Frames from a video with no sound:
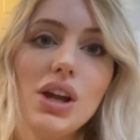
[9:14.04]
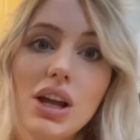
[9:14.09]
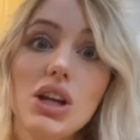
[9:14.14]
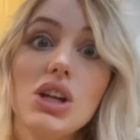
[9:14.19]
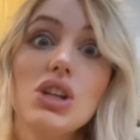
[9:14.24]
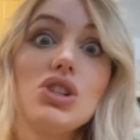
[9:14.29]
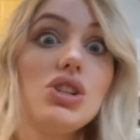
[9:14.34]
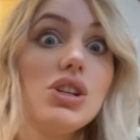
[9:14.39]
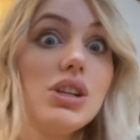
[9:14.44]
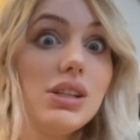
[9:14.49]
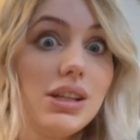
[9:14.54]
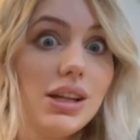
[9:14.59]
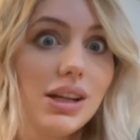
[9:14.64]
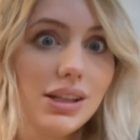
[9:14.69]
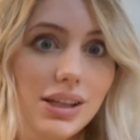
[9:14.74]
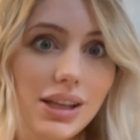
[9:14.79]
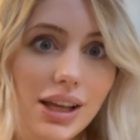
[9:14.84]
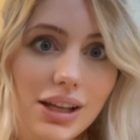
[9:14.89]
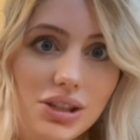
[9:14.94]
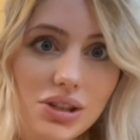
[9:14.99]
she
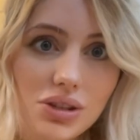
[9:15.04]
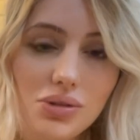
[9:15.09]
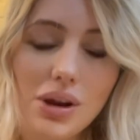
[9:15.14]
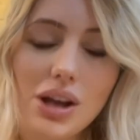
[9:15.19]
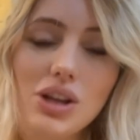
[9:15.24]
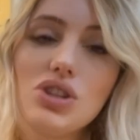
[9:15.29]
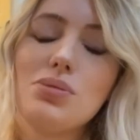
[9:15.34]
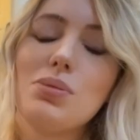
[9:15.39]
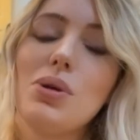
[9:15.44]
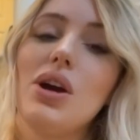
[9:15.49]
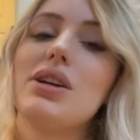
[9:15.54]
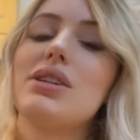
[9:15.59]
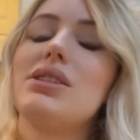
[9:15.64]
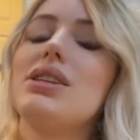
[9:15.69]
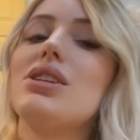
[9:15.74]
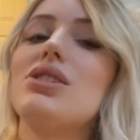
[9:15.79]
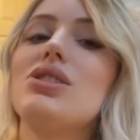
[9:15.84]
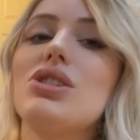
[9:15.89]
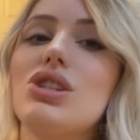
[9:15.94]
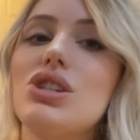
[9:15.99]
did get stretch marks,
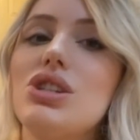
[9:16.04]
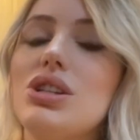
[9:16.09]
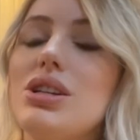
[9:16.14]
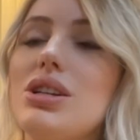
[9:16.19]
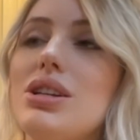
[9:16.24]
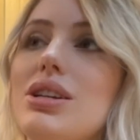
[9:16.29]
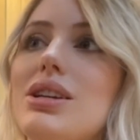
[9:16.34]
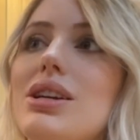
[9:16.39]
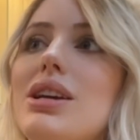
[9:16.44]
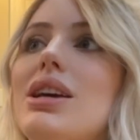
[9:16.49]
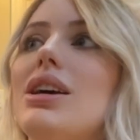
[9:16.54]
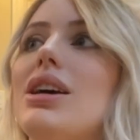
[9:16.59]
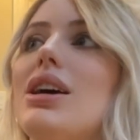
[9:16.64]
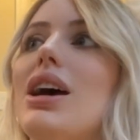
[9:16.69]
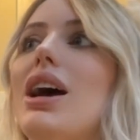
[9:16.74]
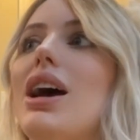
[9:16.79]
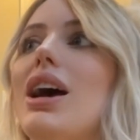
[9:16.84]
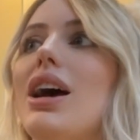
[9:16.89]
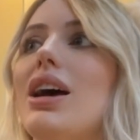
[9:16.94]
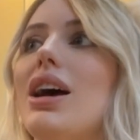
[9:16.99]
and she
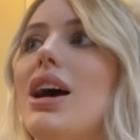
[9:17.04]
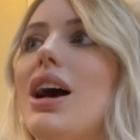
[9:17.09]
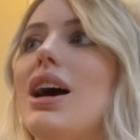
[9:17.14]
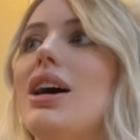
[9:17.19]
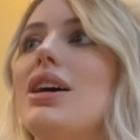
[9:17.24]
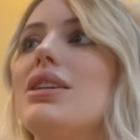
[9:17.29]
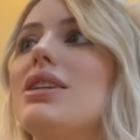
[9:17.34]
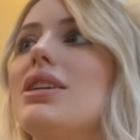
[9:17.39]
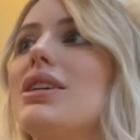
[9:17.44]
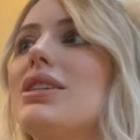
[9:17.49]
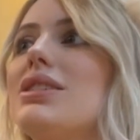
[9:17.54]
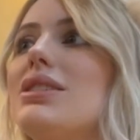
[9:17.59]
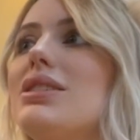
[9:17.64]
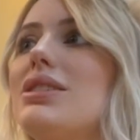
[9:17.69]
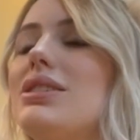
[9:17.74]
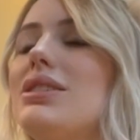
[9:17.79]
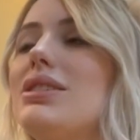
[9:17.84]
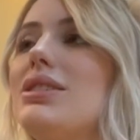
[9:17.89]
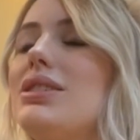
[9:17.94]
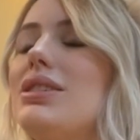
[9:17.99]

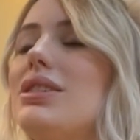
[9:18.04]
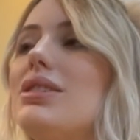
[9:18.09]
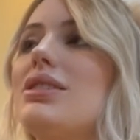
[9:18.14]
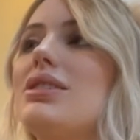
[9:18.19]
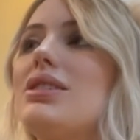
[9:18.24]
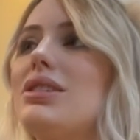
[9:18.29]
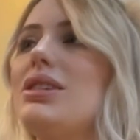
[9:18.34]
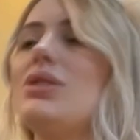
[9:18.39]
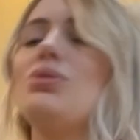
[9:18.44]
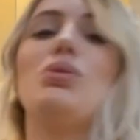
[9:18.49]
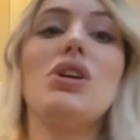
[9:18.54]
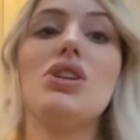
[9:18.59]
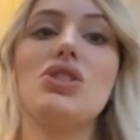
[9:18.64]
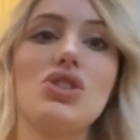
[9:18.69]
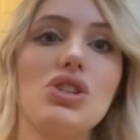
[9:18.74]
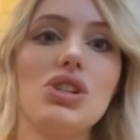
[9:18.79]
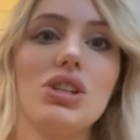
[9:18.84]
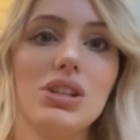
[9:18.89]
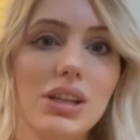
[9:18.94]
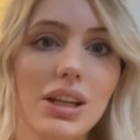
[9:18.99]
wish
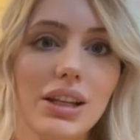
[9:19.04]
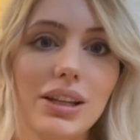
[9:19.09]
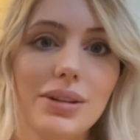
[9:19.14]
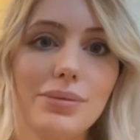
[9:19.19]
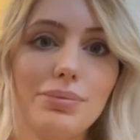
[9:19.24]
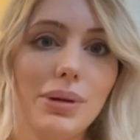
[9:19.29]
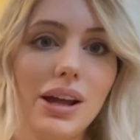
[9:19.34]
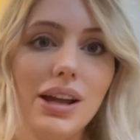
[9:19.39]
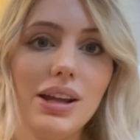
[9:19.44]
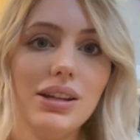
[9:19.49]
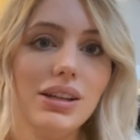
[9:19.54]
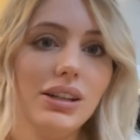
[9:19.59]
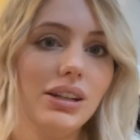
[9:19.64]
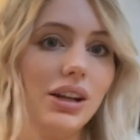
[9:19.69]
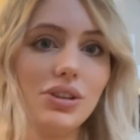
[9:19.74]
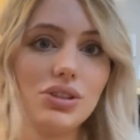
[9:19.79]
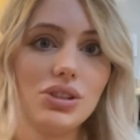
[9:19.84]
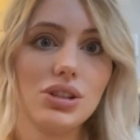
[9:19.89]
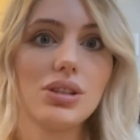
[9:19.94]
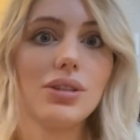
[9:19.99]
she didn't, but, she
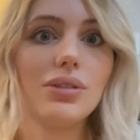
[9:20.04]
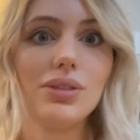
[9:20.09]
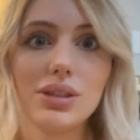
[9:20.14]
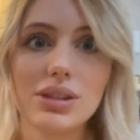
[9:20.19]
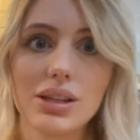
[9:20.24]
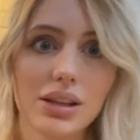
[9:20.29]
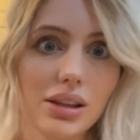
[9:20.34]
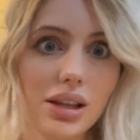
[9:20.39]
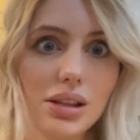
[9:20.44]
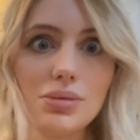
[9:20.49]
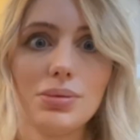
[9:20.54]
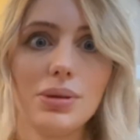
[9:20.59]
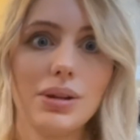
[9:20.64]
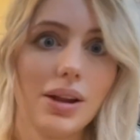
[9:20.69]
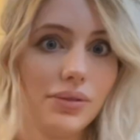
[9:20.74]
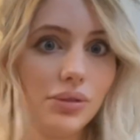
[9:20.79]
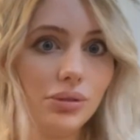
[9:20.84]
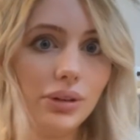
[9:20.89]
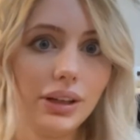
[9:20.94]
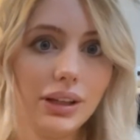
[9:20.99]
just feels like that's what
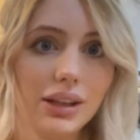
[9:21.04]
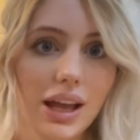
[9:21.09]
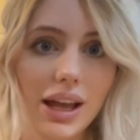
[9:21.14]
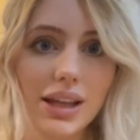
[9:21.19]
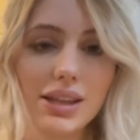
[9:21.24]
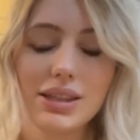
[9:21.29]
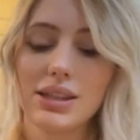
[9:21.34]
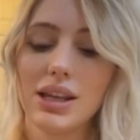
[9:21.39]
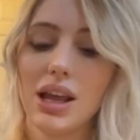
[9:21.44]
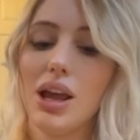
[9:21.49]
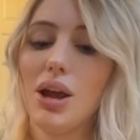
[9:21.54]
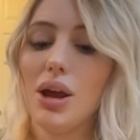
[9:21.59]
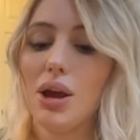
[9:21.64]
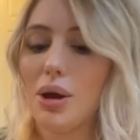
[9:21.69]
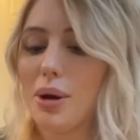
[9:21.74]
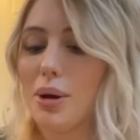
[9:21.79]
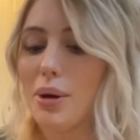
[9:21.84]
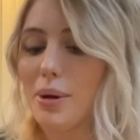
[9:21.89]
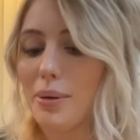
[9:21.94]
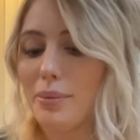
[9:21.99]
everyone gets.
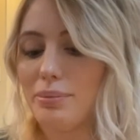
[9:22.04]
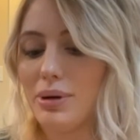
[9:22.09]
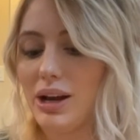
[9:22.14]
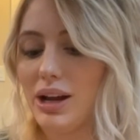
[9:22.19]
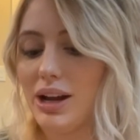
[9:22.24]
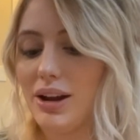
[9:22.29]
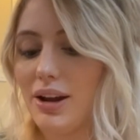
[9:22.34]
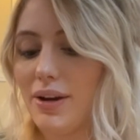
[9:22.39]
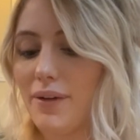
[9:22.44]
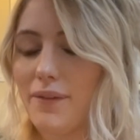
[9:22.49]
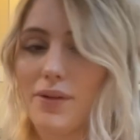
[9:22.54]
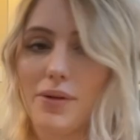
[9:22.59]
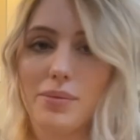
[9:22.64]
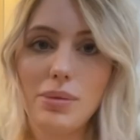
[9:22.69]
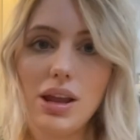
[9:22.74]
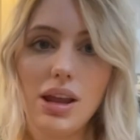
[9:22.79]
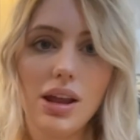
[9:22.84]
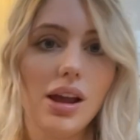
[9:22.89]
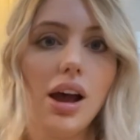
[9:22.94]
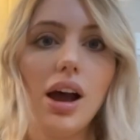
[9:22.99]
But for
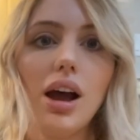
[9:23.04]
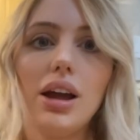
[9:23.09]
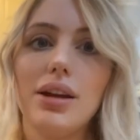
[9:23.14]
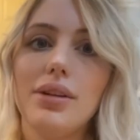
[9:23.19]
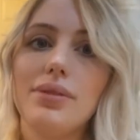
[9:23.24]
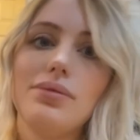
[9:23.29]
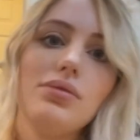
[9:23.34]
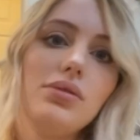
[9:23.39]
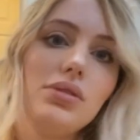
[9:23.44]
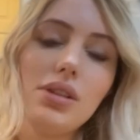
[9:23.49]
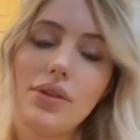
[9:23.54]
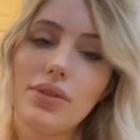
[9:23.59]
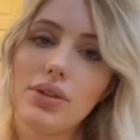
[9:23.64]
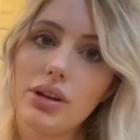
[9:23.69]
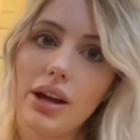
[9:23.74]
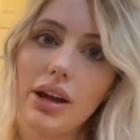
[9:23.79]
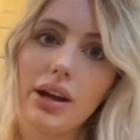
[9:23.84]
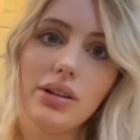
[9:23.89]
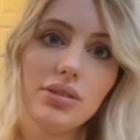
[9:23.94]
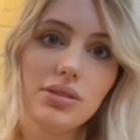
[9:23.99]
me, I've never
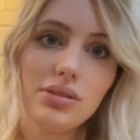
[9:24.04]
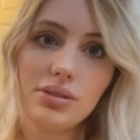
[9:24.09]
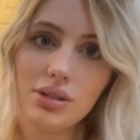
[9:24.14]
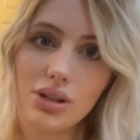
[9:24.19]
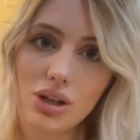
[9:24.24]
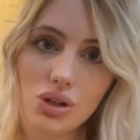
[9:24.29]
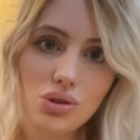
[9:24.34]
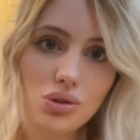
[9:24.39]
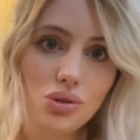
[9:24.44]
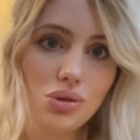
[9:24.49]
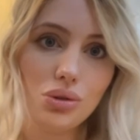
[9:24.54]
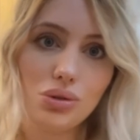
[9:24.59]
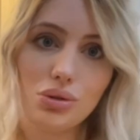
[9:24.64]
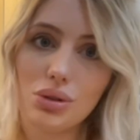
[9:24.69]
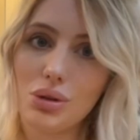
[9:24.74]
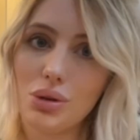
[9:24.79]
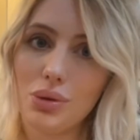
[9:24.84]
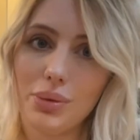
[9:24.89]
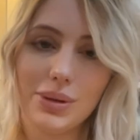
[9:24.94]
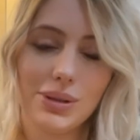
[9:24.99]
had
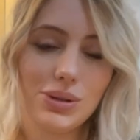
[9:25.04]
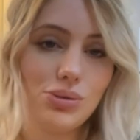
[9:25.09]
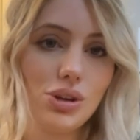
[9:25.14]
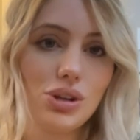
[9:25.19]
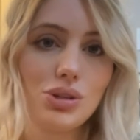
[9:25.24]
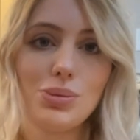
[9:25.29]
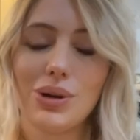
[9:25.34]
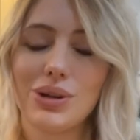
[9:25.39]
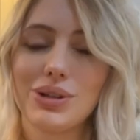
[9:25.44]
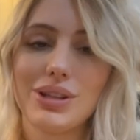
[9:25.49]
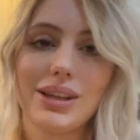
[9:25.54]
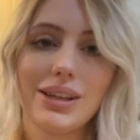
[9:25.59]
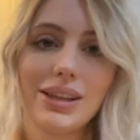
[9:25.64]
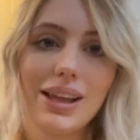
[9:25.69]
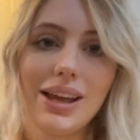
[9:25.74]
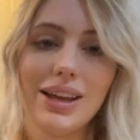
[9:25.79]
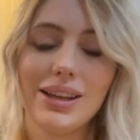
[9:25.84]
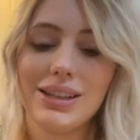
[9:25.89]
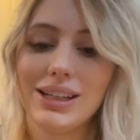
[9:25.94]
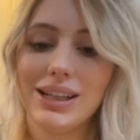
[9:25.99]
issues with stretch marks like
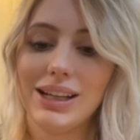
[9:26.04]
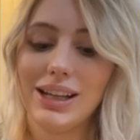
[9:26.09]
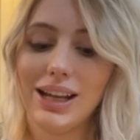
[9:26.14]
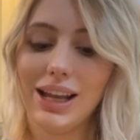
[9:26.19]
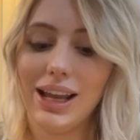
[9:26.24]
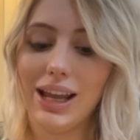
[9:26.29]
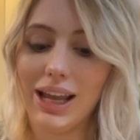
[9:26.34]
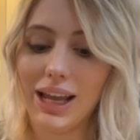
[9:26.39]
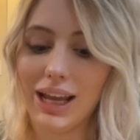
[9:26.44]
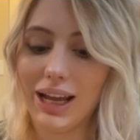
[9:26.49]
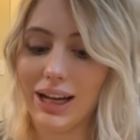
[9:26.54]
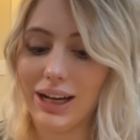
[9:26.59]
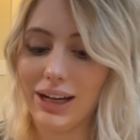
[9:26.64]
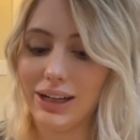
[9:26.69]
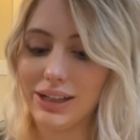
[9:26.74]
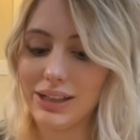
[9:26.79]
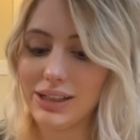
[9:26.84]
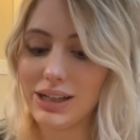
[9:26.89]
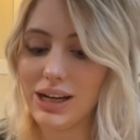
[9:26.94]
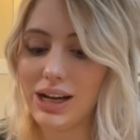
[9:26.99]
that. And